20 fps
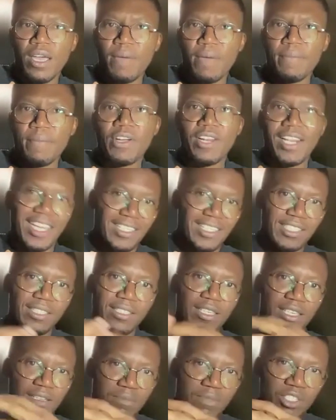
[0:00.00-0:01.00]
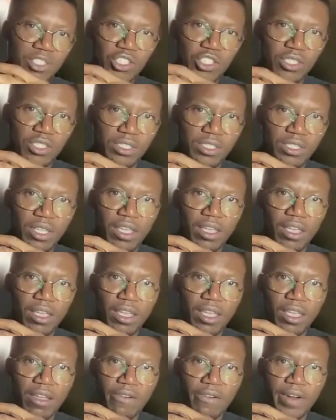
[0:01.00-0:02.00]
I'm collecting the images,
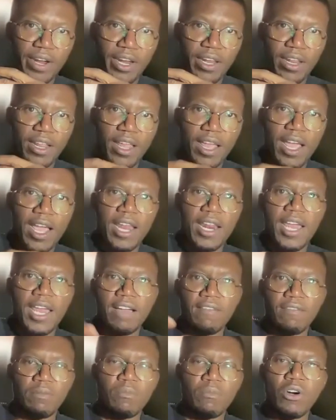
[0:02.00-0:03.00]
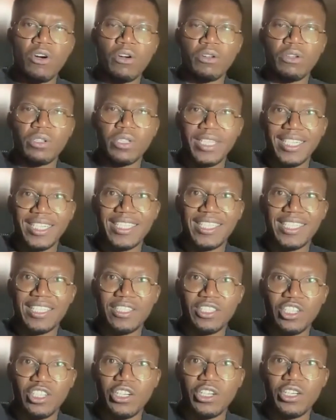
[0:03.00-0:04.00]
right? And I have a model that is
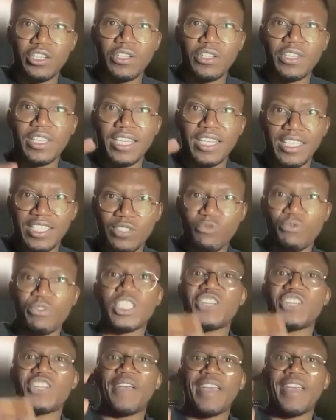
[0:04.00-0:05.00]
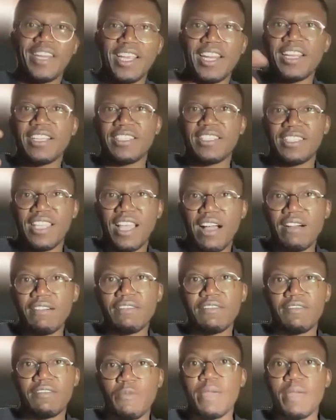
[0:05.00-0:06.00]
internal, that is retraining
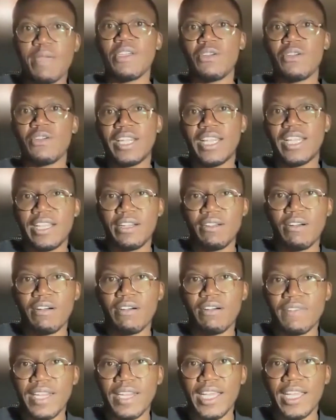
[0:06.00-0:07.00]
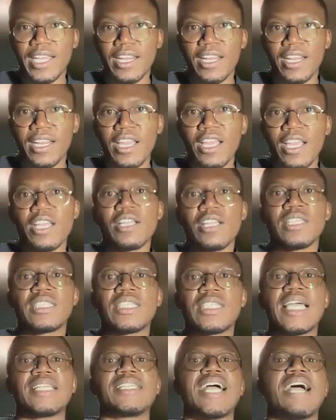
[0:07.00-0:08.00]
itself, maybe online or offline,
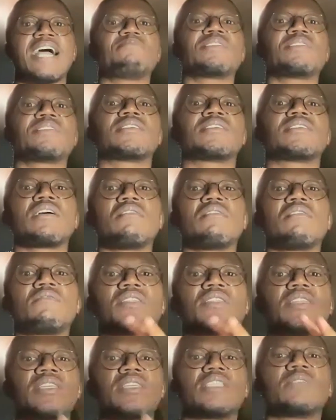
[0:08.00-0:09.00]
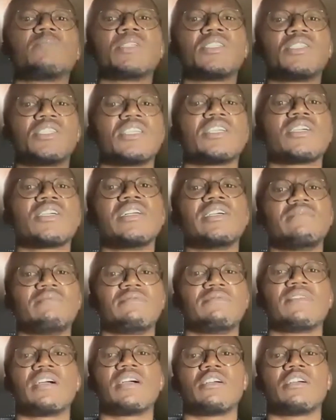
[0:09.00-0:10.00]
to adapt itself for this particular
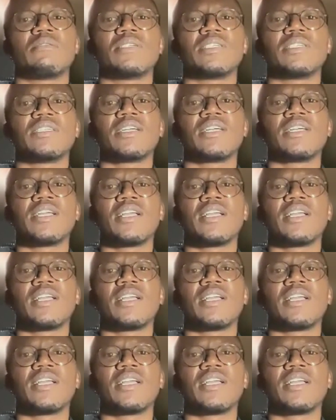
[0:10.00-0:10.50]
environment.